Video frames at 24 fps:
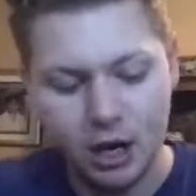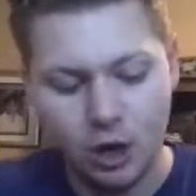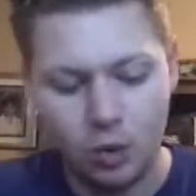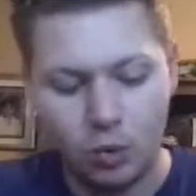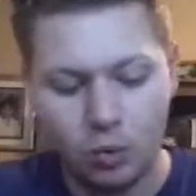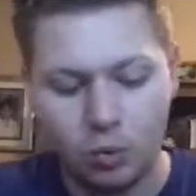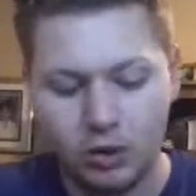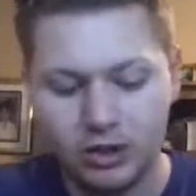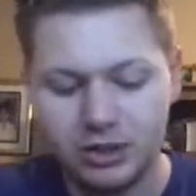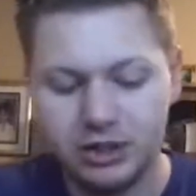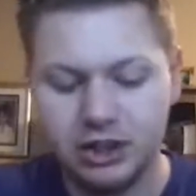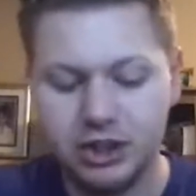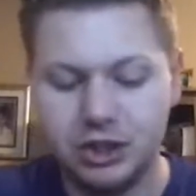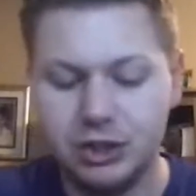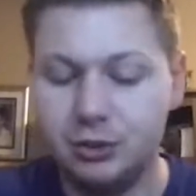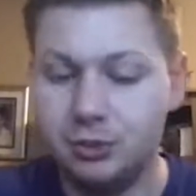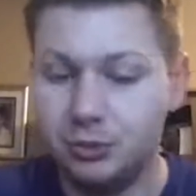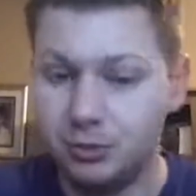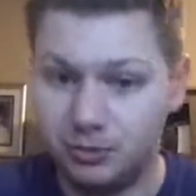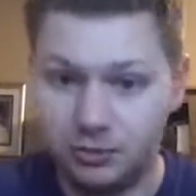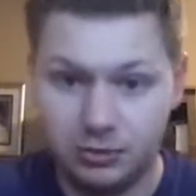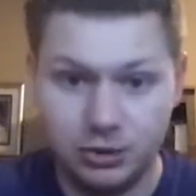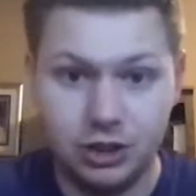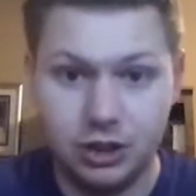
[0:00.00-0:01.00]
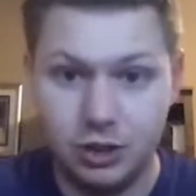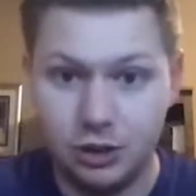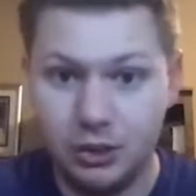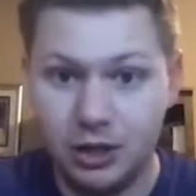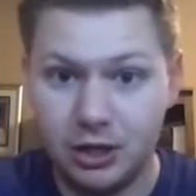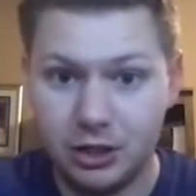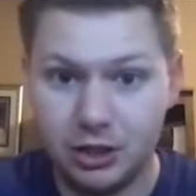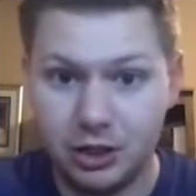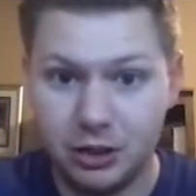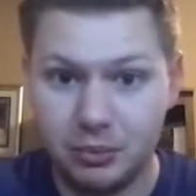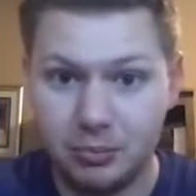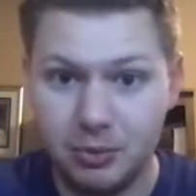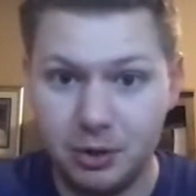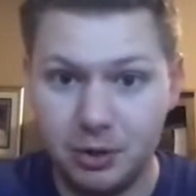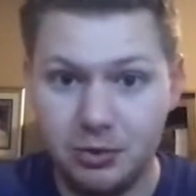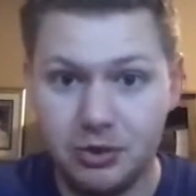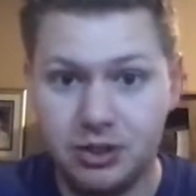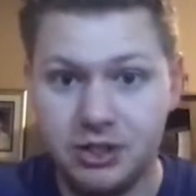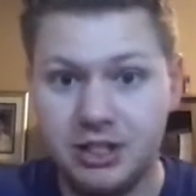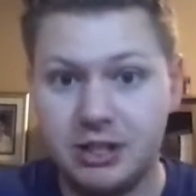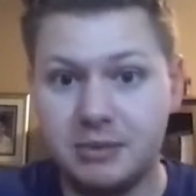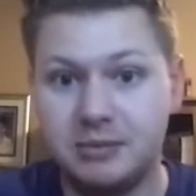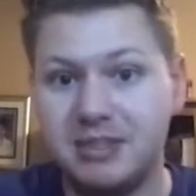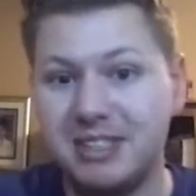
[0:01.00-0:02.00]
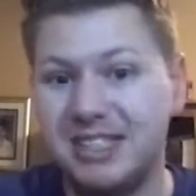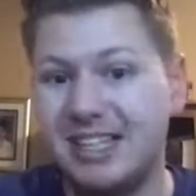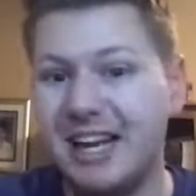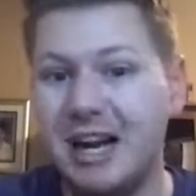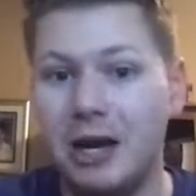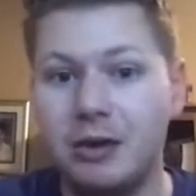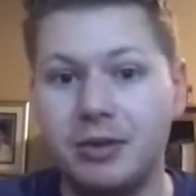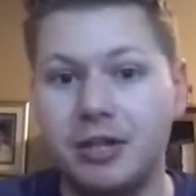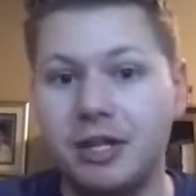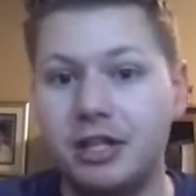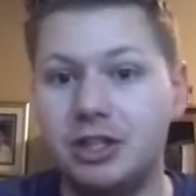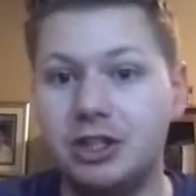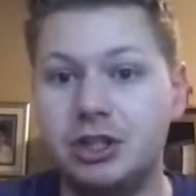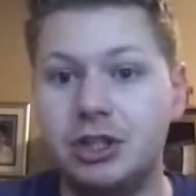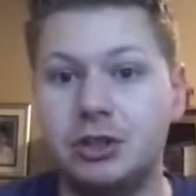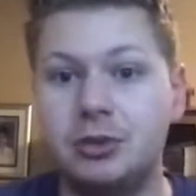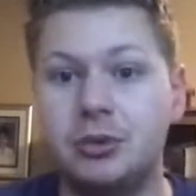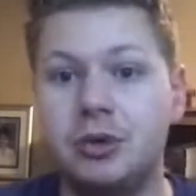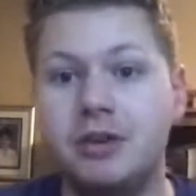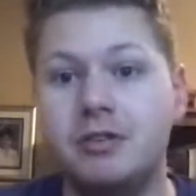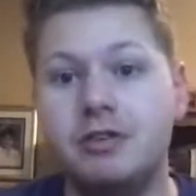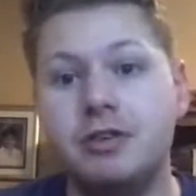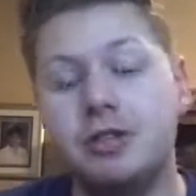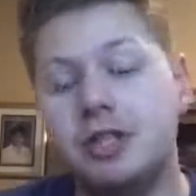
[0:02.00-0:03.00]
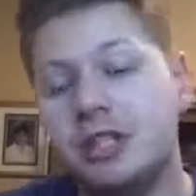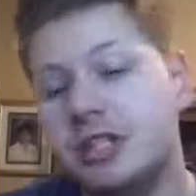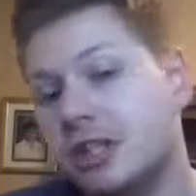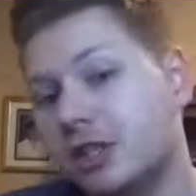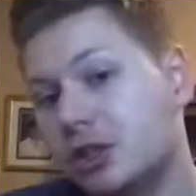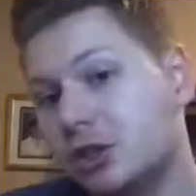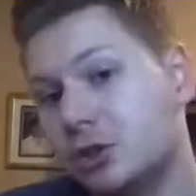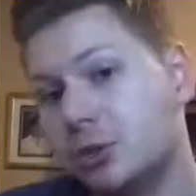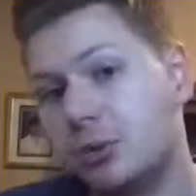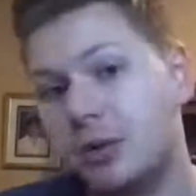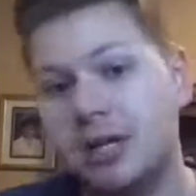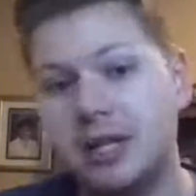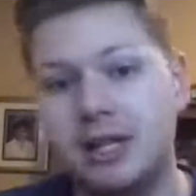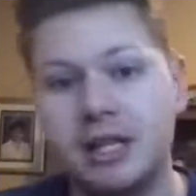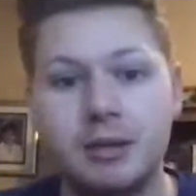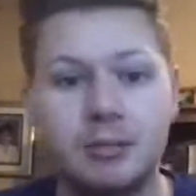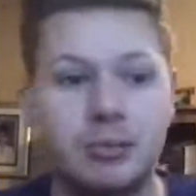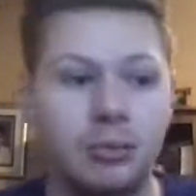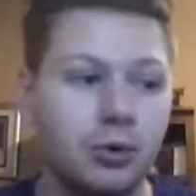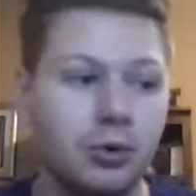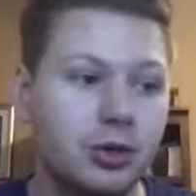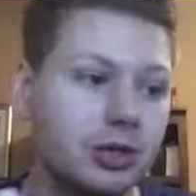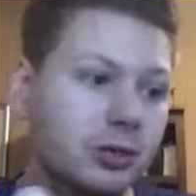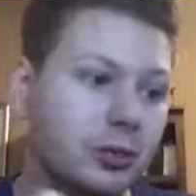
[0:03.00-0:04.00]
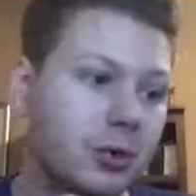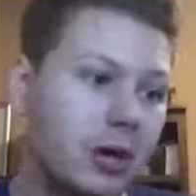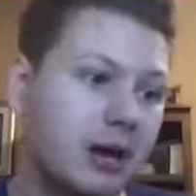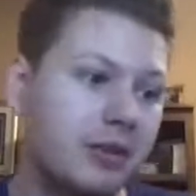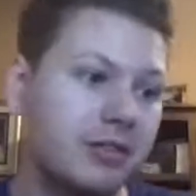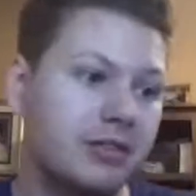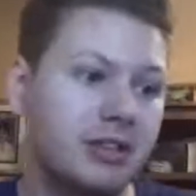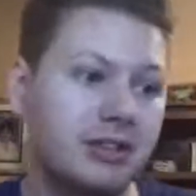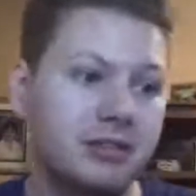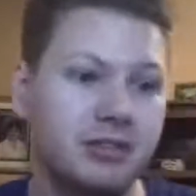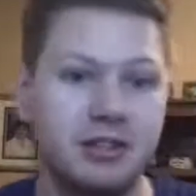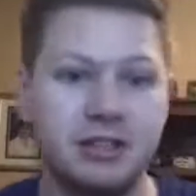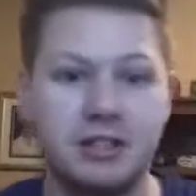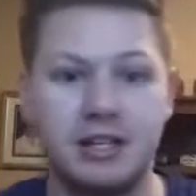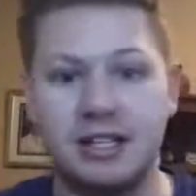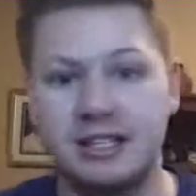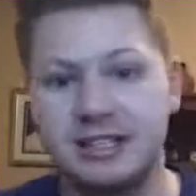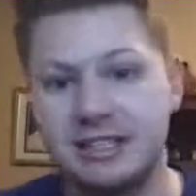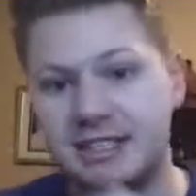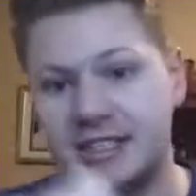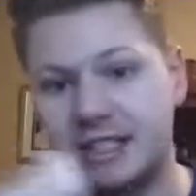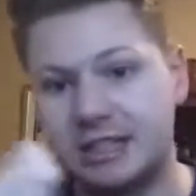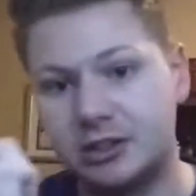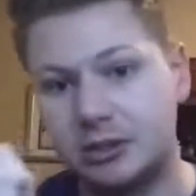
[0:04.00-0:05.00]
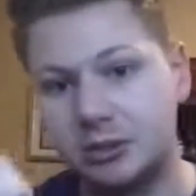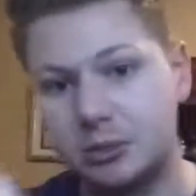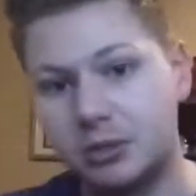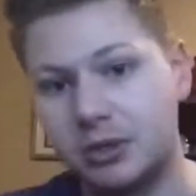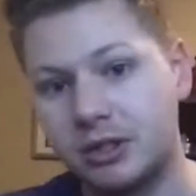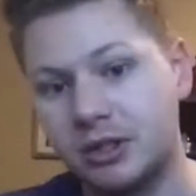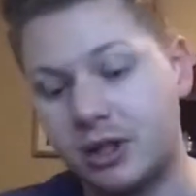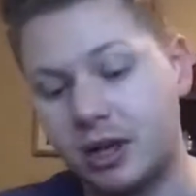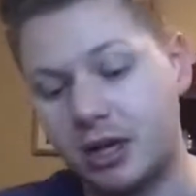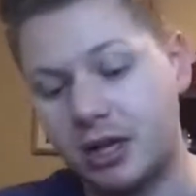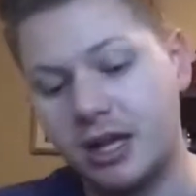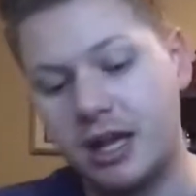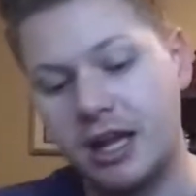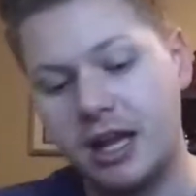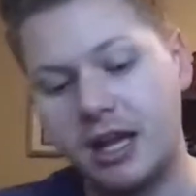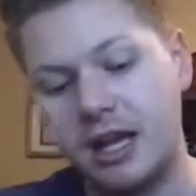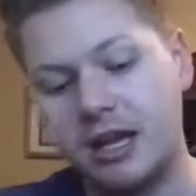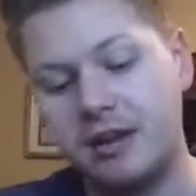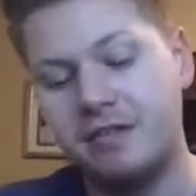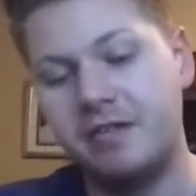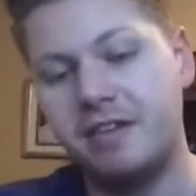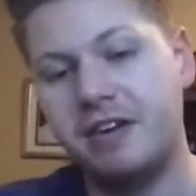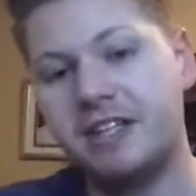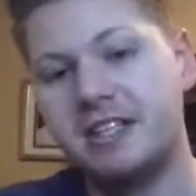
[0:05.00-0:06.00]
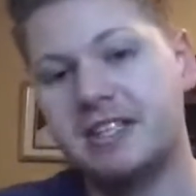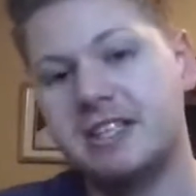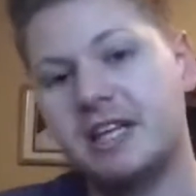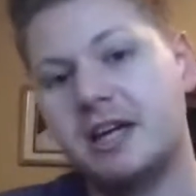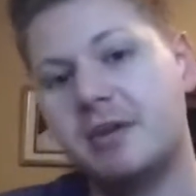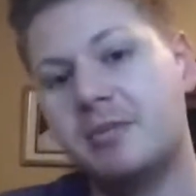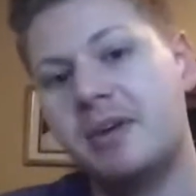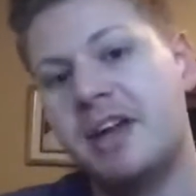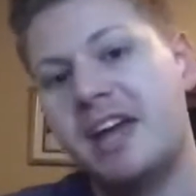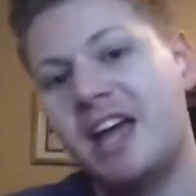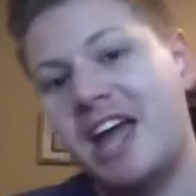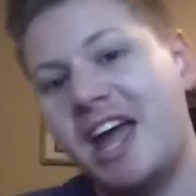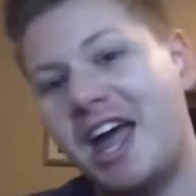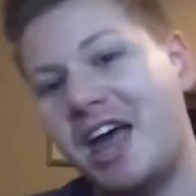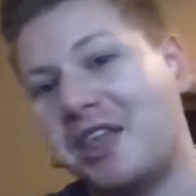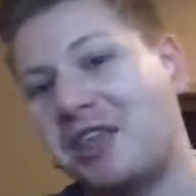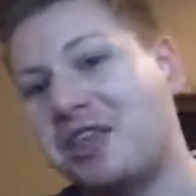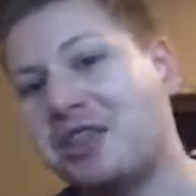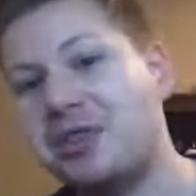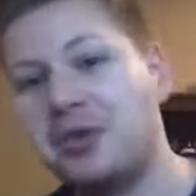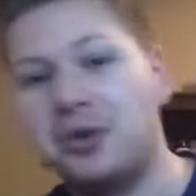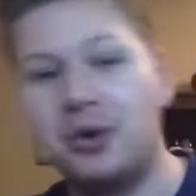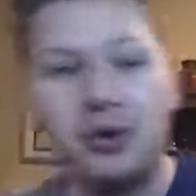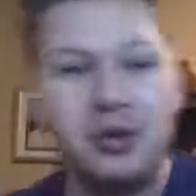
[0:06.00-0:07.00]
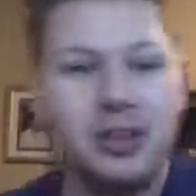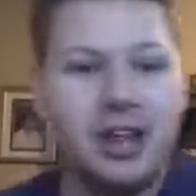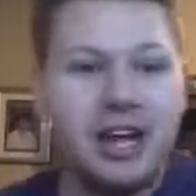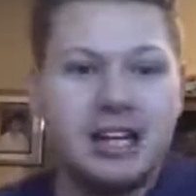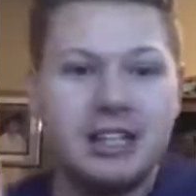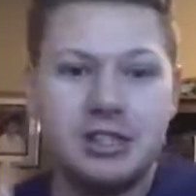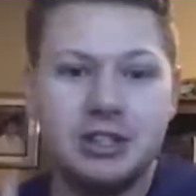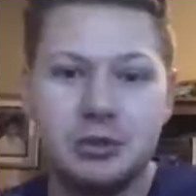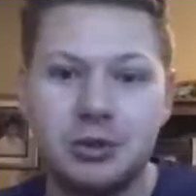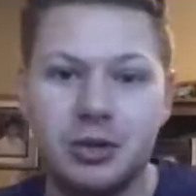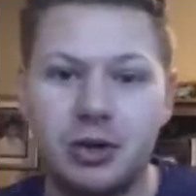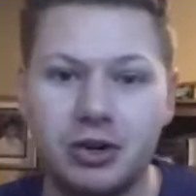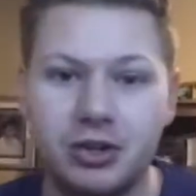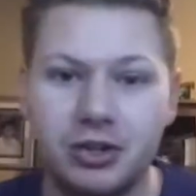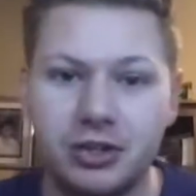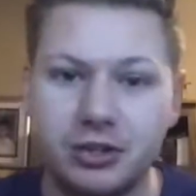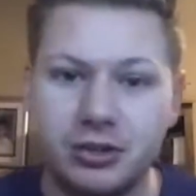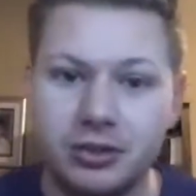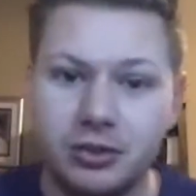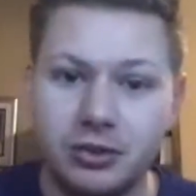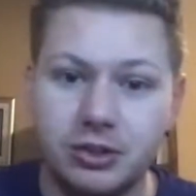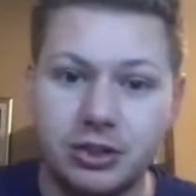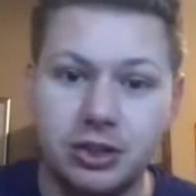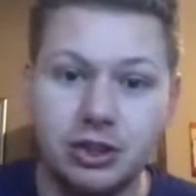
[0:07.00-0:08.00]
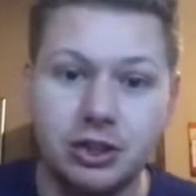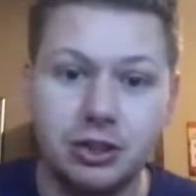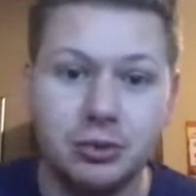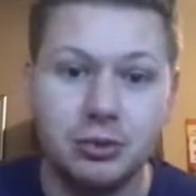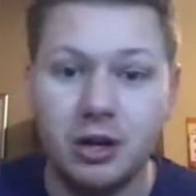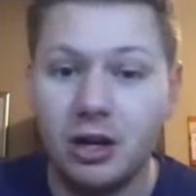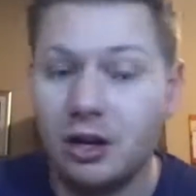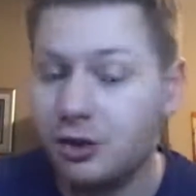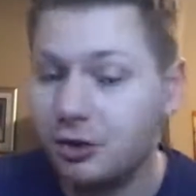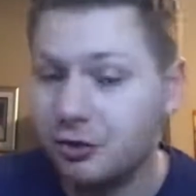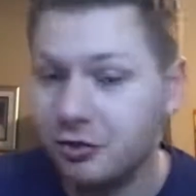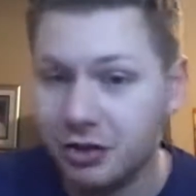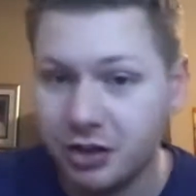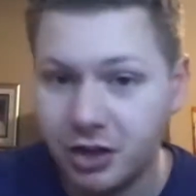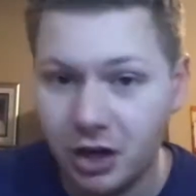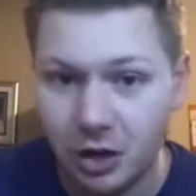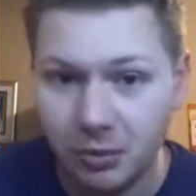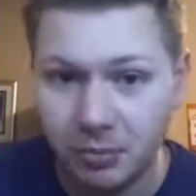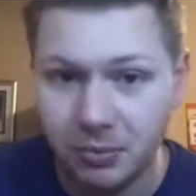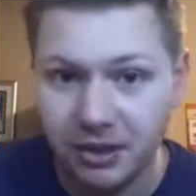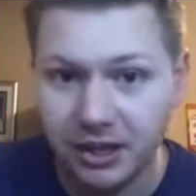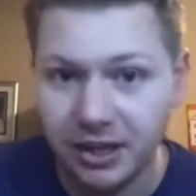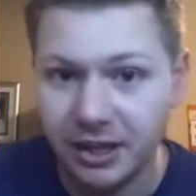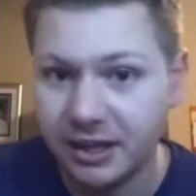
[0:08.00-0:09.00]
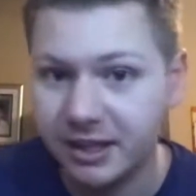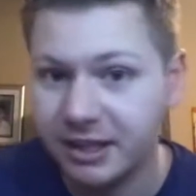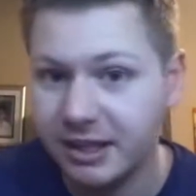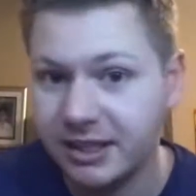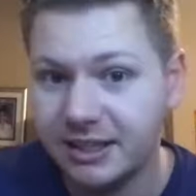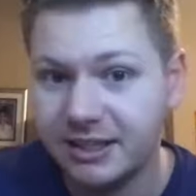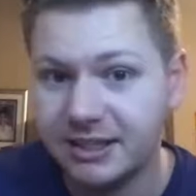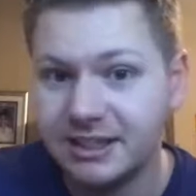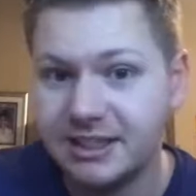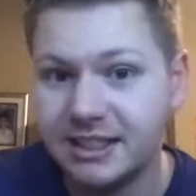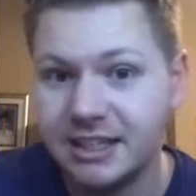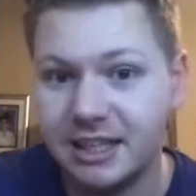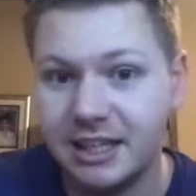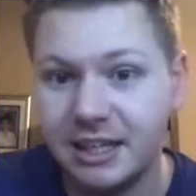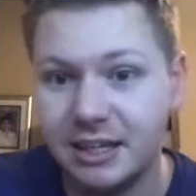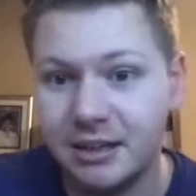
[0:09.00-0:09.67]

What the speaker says: Once you do actually post them, see how they do. If you need to tweak them or you have a different instinct or whatnot, fix them and throw that into an article. Do not overcomplicate this.